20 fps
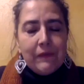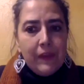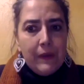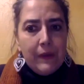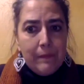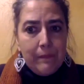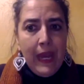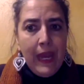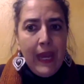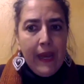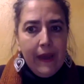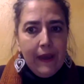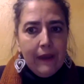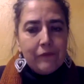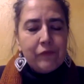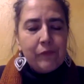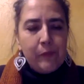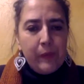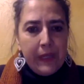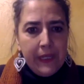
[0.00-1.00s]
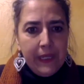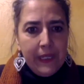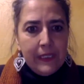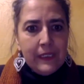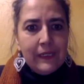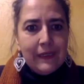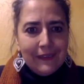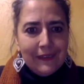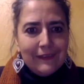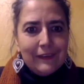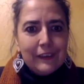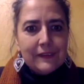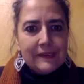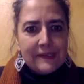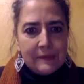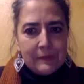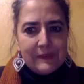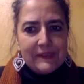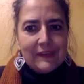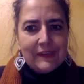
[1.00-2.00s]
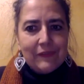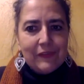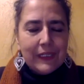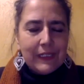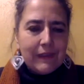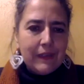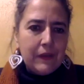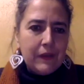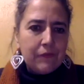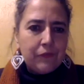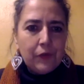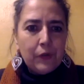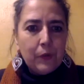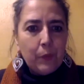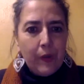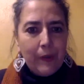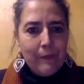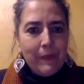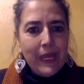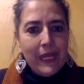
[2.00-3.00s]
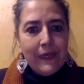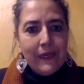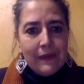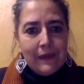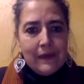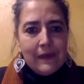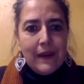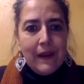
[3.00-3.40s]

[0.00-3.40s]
them have been specifically for women.